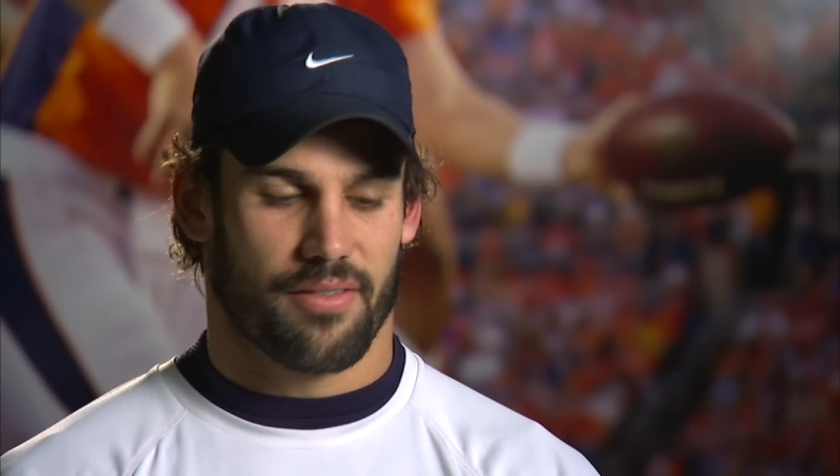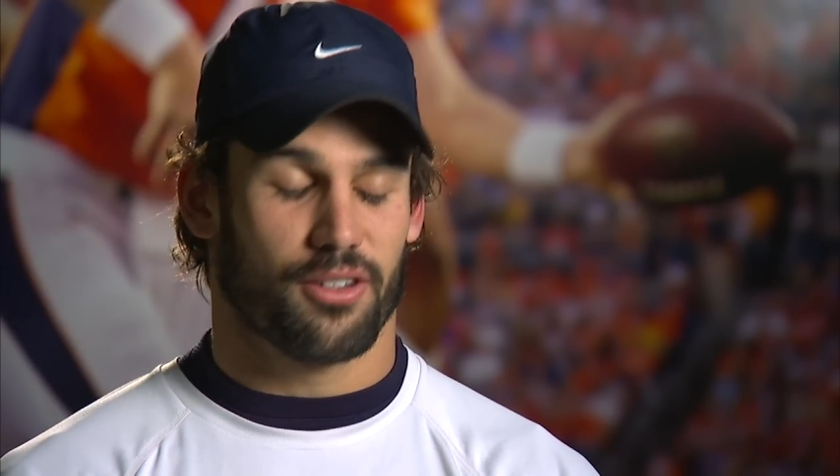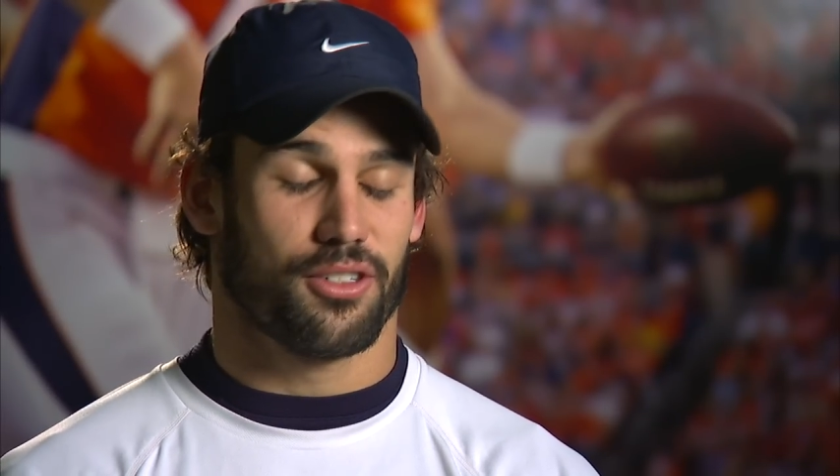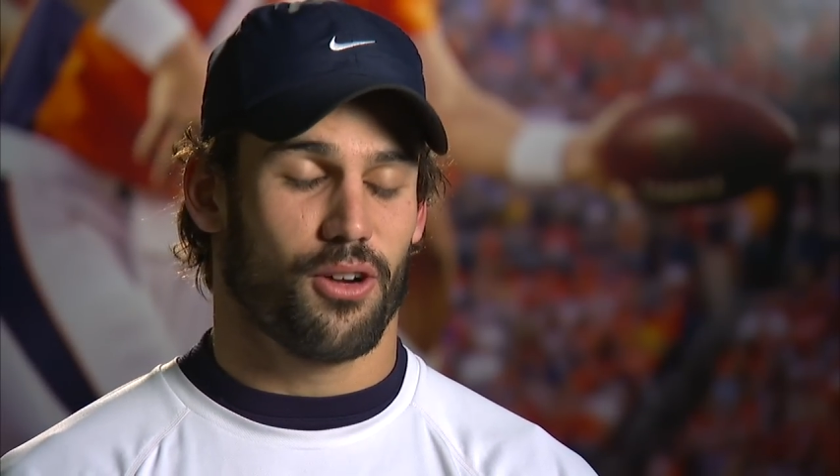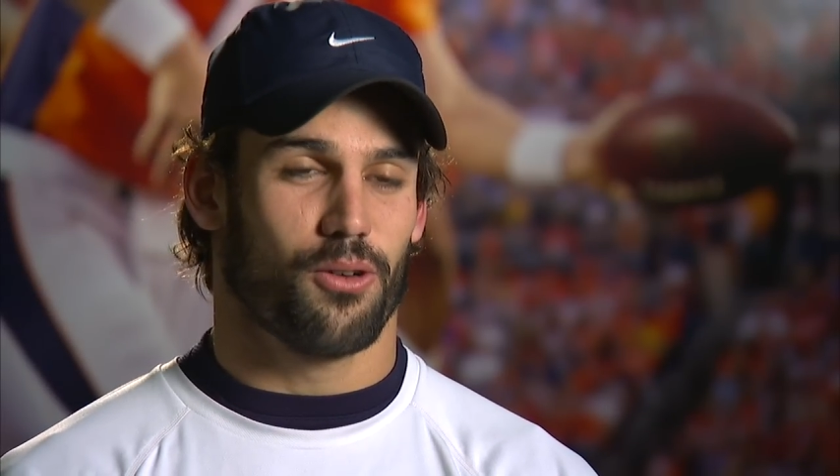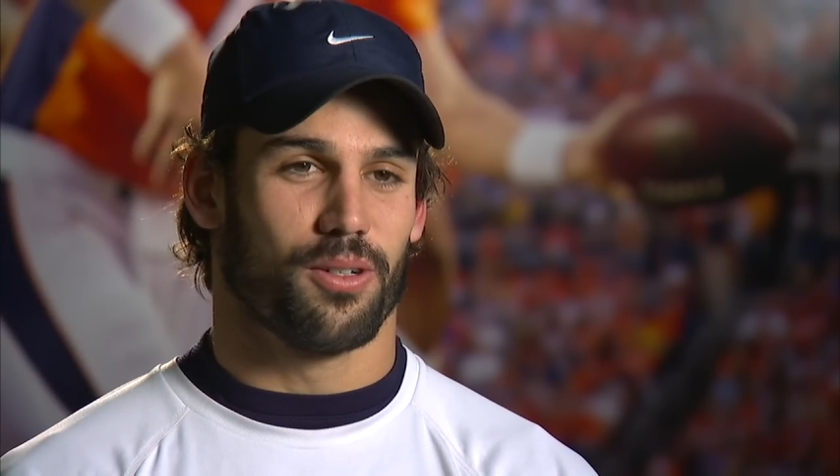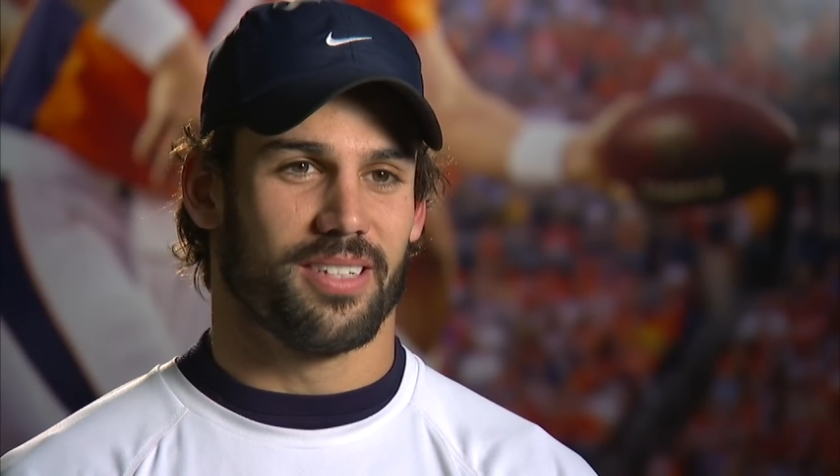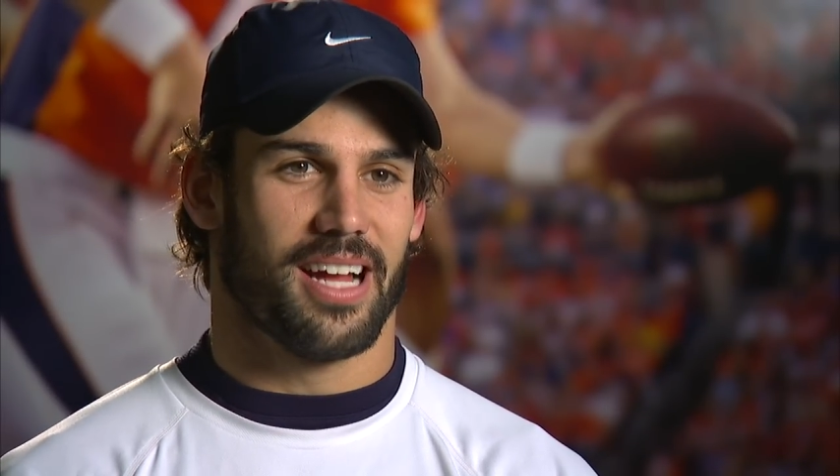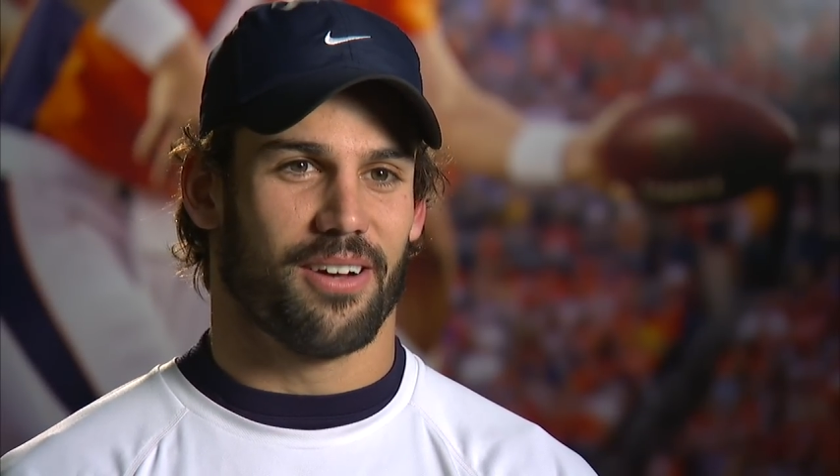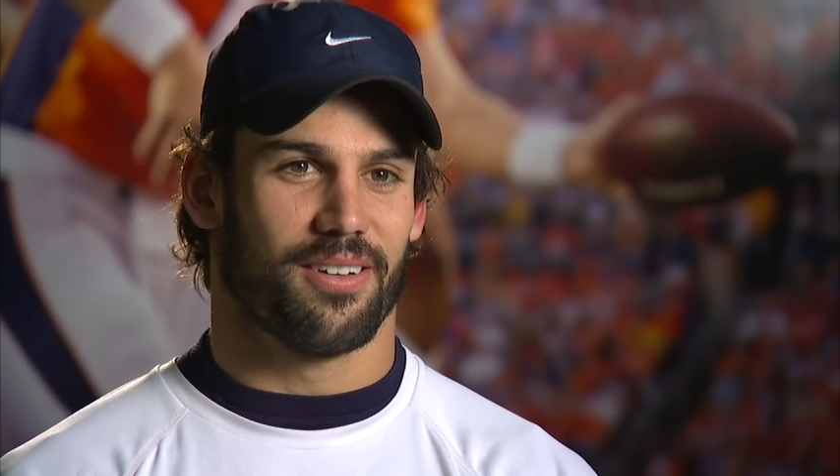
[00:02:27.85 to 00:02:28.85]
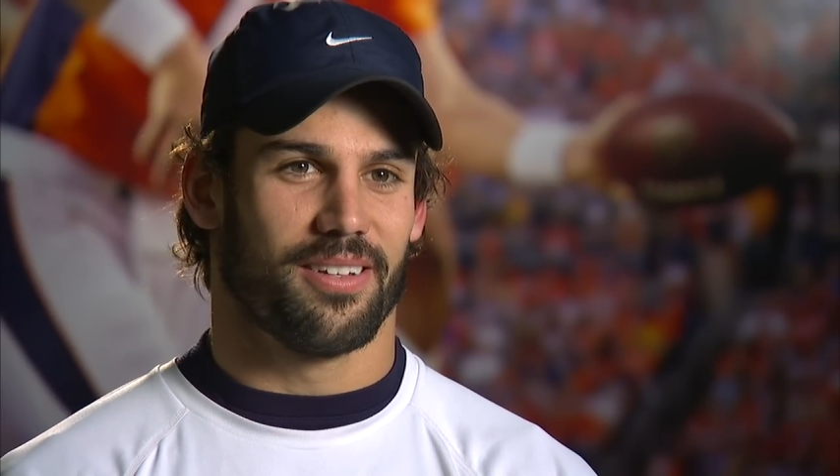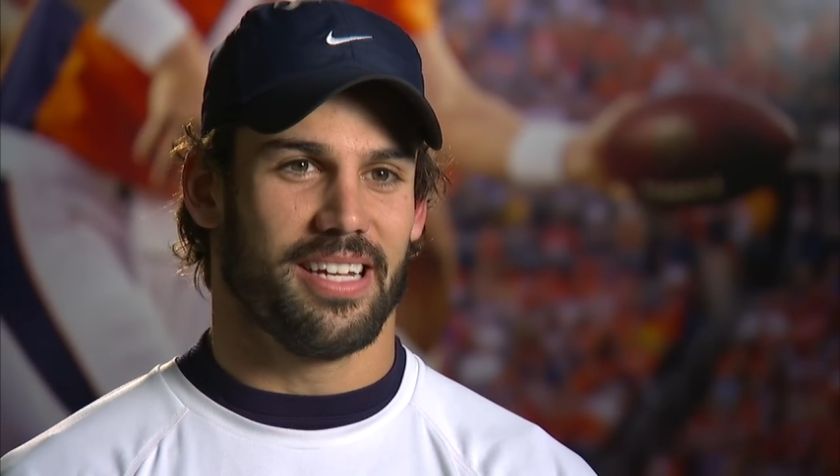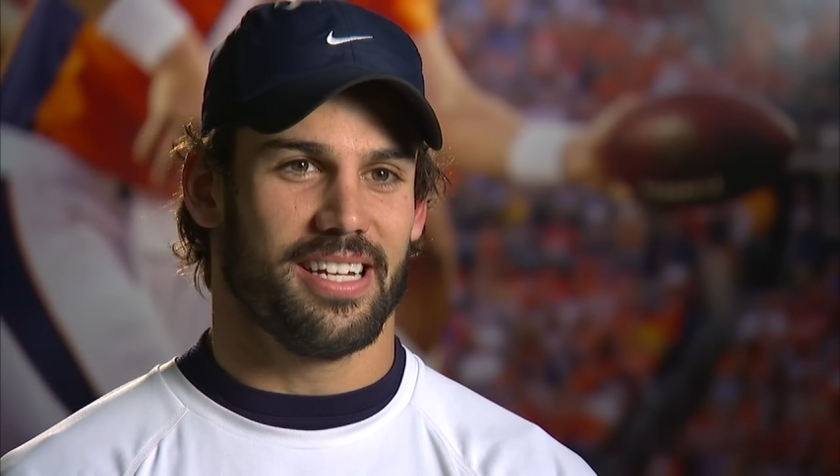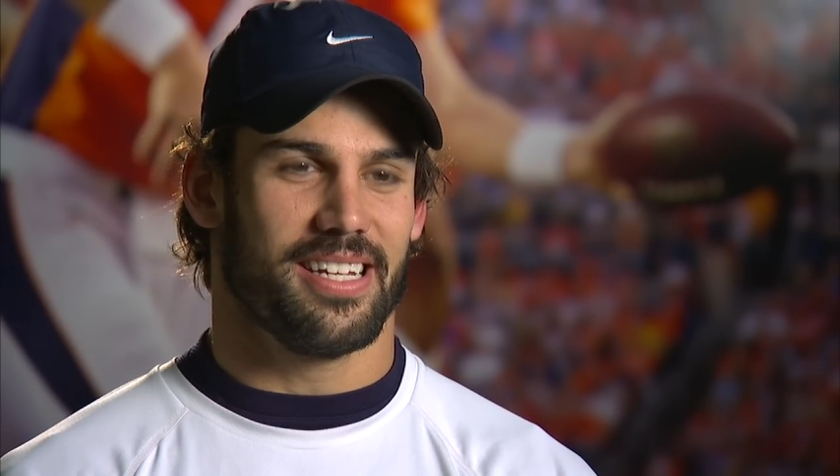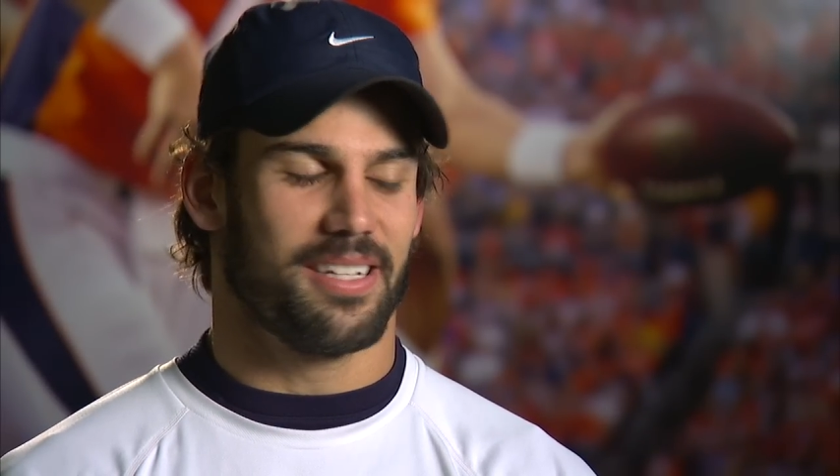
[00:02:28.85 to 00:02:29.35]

heard stories now in Indy,